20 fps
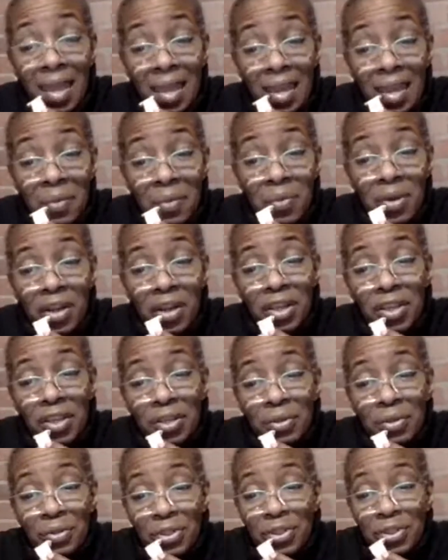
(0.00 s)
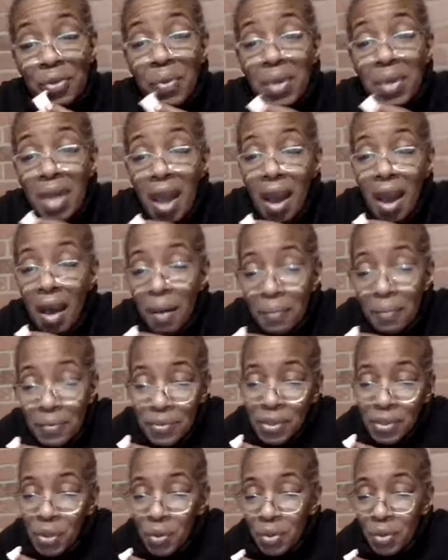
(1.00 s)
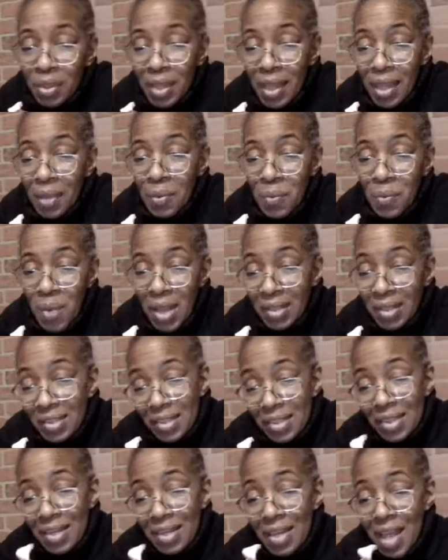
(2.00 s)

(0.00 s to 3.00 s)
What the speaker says: what are you doing up so late, Wendy?